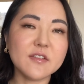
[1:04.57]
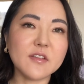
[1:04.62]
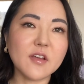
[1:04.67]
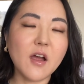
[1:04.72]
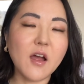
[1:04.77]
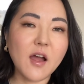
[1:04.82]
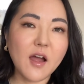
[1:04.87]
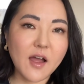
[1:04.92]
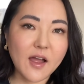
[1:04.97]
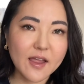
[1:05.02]

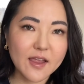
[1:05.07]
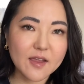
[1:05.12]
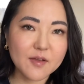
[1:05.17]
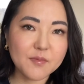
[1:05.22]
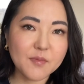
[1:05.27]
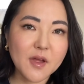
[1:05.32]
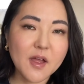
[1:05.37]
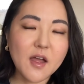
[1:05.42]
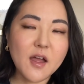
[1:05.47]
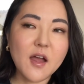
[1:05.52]

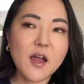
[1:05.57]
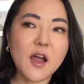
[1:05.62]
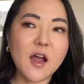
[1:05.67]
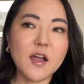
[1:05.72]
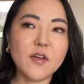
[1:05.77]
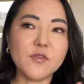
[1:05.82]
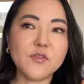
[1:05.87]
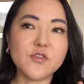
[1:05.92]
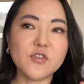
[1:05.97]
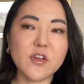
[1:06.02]
time
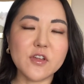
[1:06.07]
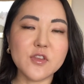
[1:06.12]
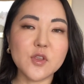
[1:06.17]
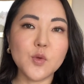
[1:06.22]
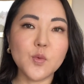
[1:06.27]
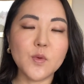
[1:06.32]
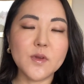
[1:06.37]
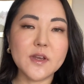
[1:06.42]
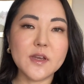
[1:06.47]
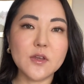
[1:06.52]
I've
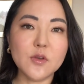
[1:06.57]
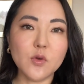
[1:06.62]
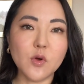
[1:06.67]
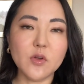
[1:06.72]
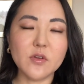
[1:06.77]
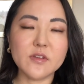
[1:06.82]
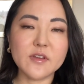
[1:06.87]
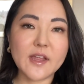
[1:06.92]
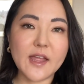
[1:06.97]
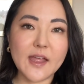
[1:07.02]
genuinely
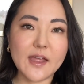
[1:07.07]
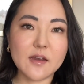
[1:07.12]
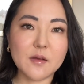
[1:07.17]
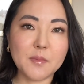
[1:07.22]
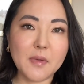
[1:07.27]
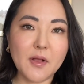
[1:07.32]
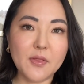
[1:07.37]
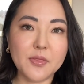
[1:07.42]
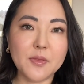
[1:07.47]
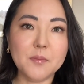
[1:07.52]
not cared
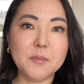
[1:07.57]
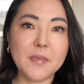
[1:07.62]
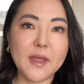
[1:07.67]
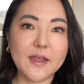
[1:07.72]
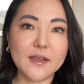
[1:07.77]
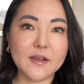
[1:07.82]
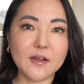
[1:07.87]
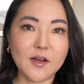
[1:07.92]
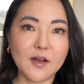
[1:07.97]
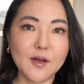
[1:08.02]
about the
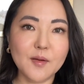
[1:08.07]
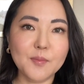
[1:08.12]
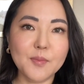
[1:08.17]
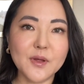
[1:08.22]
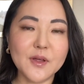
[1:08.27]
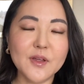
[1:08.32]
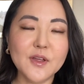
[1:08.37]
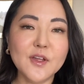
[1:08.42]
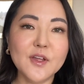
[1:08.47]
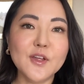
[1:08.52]
makeup
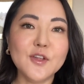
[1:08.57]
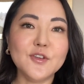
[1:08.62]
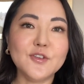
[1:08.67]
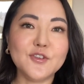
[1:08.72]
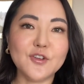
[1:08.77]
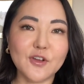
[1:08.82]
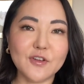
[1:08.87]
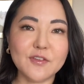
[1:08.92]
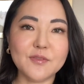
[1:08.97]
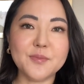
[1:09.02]

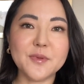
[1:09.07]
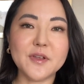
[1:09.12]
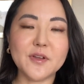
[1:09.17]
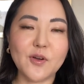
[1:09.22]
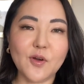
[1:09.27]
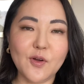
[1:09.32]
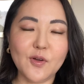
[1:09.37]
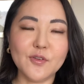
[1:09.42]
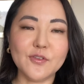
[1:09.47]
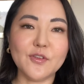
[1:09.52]
just
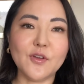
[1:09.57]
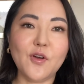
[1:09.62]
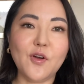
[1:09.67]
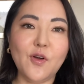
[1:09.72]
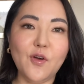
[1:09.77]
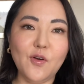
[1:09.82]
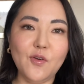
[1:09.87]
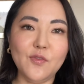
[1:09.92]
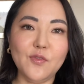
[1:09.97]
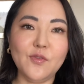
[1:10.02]
because
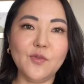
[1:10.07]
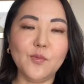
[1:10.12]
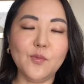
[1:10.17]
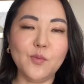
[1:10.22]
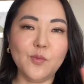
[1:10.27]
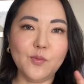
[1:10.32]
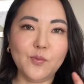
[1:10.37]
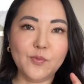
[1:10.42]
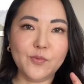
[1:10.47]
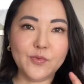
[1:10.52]
of
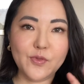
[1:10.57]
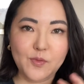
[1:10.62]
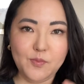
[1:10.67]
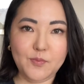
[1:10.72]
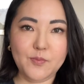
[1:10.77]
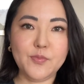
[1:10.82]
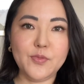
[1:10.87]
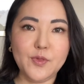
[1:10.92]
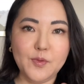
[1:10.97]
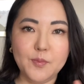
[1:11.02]

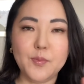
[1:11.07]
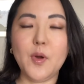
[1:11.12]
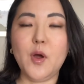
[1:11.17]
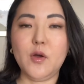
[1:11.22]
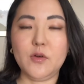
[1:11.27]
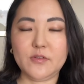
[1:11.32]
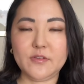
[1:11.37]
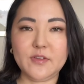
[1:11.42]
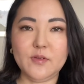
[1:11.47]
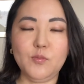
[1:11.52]
the
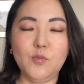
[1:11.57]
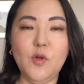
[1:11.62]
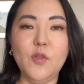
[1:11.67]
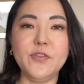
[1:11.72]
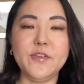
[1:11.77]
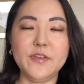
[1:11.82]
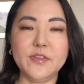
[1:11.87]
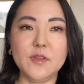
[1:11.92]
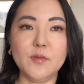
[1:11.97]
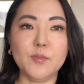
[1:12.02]
box and
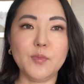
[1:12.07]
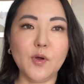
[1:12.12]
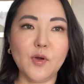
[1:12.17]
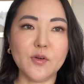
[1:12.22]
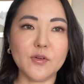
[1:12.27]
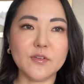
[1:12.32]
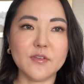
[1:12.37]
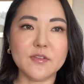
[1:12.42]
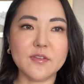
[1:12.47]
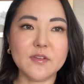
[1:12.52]
wanting the
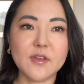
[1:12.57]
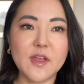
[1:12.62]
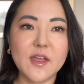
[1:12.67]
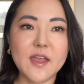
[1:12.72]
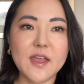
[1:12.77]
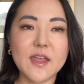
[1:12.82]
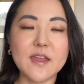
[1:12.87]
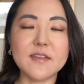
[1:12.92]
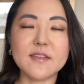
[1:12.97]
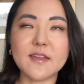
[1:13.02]
box.
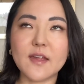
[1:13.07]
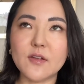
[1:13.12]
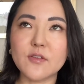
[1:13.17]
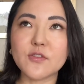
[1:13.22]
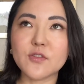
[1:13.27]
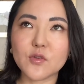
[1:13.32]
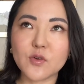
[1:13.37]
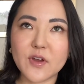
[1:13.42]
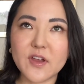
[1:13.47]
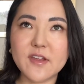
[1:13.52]
It
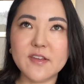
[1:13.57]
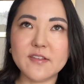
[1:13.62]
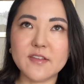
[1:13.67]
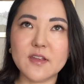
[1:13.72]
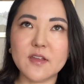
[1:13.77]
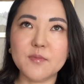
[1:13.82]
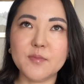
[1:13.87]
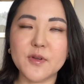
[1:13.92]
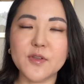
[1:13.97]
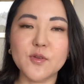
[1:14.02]
sounds
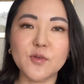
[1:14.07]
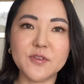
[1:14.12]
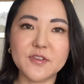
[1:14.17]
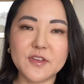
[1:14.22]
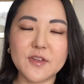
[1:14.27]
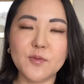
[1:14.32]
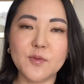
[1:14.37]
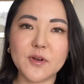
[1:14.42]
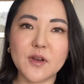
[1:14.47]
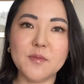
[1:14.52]
crazy, but you'll
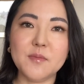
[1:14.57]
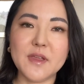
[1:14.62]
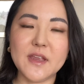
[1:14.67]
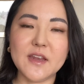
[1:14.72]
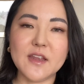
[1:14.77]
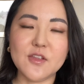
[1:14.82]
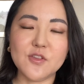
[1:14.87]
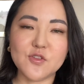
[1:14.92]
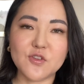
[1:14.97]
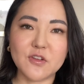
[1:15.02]
see what I mean
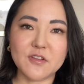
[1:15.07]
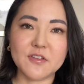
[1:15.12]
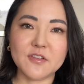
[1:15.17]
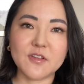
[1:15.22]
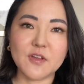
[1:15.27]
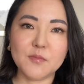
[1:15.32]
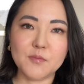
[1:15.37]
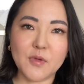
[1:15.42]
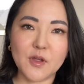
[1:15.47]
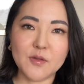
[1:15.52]
in just
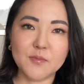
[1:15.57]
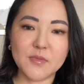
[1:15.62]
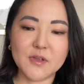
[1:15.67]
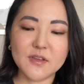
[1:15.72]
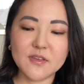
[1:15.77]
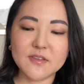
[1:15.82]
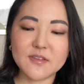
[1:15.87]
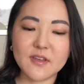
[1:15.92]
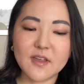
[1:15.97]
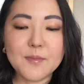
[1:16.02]
a
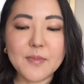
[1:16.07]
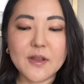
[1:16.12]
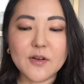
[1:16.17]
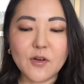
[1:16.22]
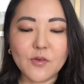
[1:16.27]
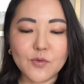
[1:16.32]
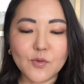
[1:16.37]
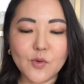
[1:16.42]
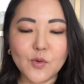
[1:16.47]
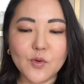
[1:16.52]
moment. And
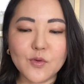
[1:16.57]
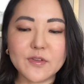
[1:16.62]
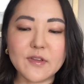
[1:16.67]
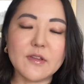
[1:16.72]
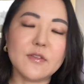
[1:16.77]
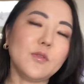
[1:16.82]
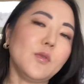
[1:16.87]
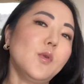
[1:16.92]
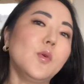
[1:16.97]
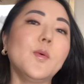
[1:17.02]
of course,
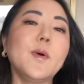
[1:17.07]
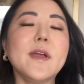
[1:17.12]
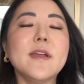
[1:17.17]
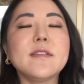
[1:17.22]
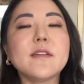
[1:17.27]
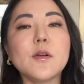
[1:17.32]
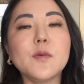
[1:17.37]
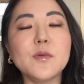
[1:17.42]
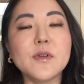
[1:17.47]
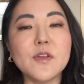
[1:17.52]
as
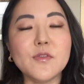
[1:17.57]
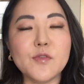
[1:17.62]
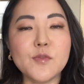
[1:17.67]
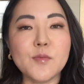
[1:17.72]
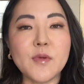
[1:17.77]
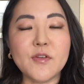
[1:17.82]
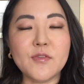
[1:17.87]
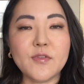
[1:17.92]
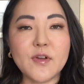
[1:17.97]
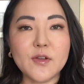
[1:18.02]
always, I will give you
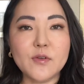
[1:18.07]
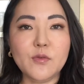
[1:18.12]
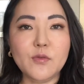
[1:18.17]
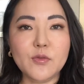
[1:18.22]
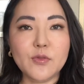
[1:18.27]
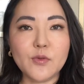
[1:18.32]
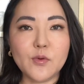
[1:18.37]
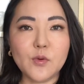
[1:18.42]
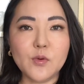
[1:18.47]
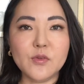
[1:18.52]
my final
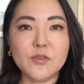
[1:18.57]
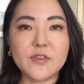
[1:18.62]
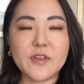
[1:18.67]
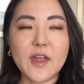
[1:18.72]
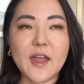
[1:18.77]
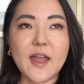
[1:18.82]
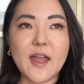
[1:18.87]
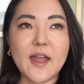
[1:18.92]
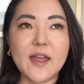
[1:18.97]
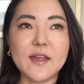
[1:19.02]
thoughts
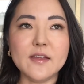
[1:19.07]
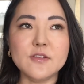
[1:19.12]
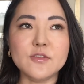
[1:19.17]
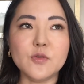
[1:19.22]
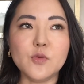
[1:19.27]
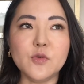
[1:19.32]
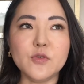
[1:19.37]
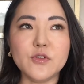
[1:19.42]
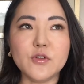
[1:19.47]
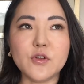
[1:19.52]
and
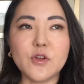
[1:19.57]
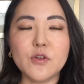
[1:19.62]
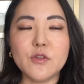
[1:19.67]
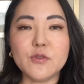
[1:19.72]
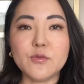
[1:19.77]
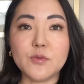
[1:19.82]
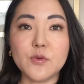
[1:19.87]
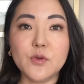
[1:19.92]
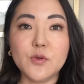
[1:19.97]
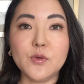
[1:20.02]
also go
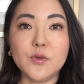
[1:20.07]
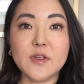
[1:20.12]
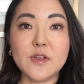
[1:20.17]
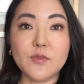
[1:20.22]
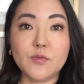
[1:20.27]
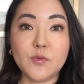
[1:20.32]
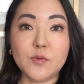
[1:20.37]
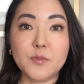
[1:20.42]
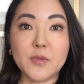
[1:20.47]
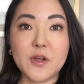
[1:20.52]
through
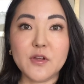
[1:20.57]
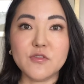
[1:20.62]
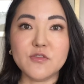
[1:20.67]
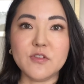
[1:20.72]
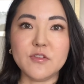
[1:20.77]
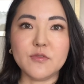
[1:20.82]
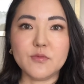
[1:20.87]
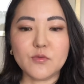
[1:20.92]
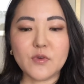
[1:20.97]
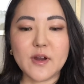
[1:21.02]
gift with
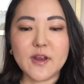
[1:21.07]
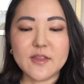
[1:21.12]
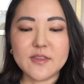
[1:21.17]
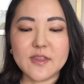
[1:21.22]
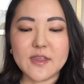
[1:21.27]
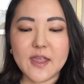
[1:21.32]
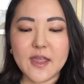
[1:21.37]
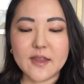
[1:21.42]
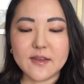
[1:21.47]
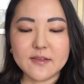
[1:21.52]
purchase right at
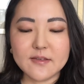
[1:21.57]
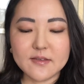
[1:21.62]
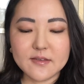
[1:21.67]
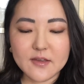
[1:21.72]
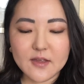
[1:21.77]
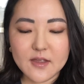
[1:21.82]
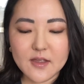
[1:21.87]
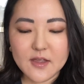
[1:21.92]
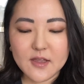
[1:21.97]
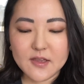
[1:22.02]
the end.
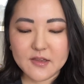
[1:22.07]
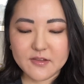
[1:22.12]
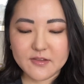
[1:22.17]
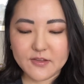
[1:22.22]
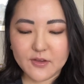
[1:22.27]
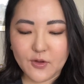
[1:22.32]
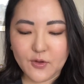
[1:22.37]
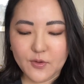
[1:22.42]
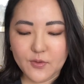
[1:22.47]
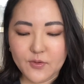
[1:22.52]

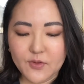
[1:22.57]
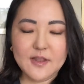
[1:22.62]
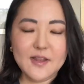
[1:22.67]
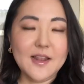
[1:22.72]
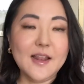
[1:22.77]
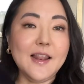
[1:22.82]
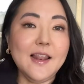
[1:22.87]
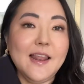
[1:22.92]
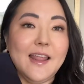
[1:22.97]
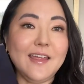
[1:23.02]
So
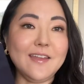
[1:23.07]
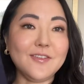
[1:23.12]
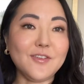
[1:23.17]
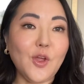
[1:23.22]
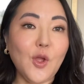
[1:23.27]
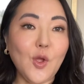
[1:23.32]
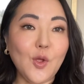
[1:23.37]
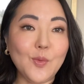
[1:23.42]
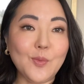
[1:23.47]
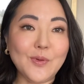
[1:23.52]
let's
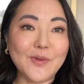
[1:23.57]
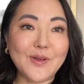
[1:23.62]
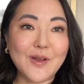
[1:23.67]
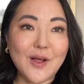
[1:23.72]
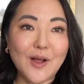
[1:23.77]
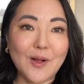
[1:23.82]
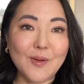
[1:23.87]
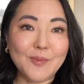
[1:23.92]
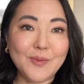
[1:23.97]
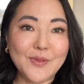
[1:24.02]
open
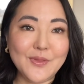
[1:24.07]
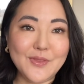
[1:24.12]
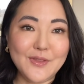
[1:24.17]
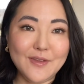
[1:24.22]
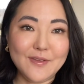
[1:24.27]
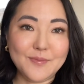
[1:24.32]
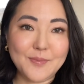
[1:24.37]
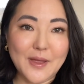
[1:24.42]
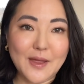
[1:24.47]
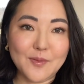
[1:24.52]
up
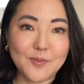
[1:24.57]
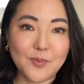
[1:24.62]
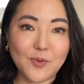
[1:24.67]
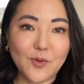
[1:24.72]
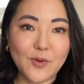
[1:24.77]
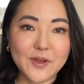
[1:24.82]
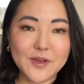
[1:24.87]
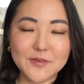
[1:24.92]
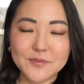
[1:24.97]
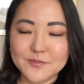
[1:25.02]
this bad
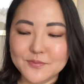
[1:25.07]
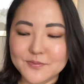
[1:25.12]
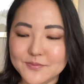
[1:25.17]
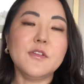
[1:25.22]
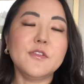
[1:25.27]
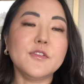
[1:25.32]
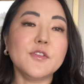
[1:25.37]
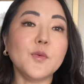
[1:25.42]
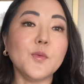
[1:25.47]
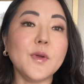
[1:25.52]
boy.
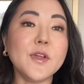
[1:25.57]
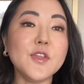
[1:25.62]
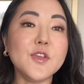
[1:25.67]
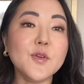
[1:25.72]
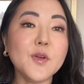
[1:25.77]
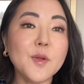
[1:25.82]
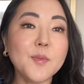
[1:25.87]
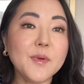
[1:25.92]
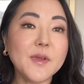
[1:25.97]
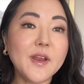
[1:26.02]
So when
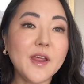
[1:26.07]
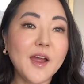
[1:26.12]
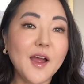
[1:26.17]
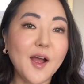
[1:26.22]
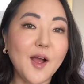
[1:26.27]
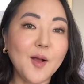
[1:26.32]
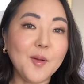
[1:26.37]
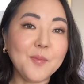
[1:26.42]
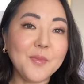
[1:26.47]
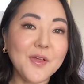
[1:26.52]
you open it
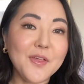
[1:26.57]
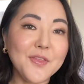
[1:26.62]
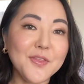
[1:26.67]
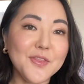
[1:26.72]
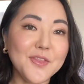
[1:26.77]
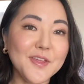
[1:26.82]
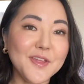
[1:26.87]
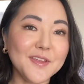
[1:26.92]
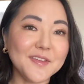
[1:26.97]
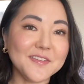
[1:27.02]
up,
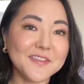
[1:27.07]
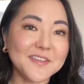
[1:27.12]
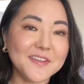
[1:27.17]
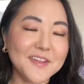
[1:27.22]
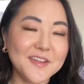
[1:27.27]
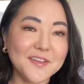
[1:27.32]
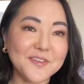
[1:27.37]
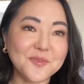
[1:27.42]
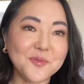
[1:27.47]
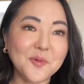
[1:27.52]
this
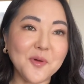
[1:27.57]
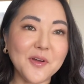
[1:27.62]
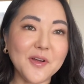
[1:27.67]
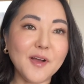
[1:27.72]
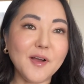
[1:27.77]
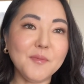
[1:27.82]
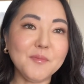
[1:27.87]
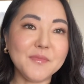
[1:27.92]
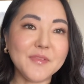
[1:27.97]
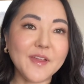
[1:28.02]
is what
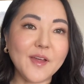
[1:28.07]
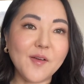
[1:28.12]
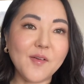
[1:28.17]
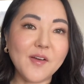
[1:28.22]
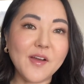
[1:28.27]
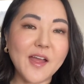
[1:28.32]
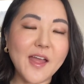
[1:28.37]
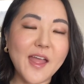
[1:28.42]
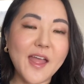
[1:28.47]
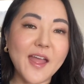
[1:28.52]
comes
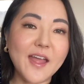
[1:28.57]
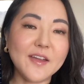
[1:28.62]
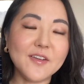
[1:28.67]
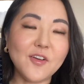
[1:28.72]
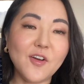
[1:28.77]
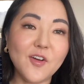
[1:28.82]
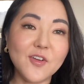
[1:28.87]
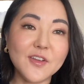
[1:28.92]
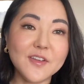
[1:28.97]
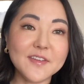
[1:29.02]
out. And
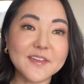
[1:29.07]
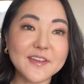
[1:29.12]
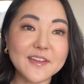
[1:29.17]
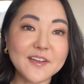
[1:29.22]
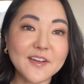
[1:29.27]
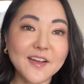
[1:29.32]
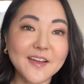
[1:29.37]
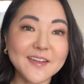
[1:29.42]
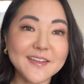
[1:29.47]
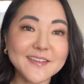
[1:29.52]
honestly,
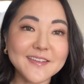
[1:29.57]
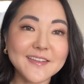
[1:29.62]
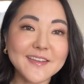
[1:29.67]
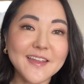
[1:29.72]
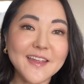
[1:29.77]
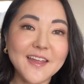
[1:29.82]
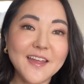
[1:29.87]
guys,